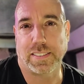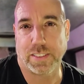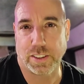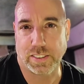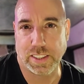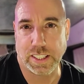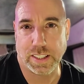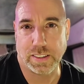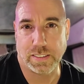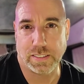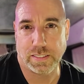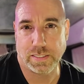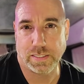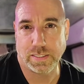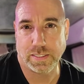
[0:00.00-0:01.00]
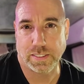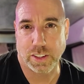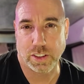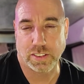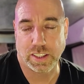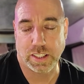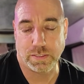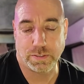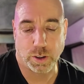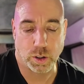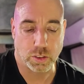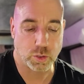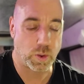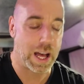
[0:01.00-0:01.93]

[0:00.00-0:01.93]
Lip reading: 13 volts.